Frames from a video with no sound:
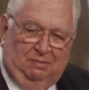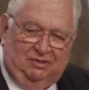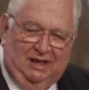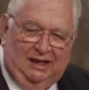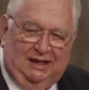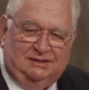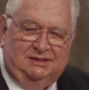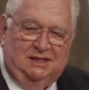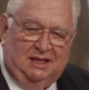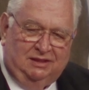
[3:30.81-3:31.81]
But that
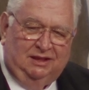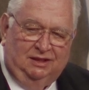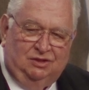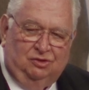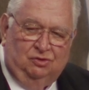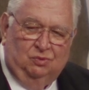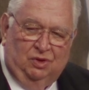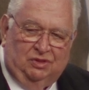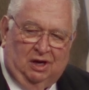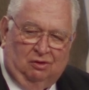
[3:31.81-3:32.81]
has nothing to do
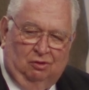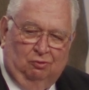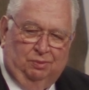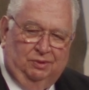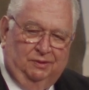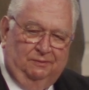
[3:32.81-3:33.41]
with our hope.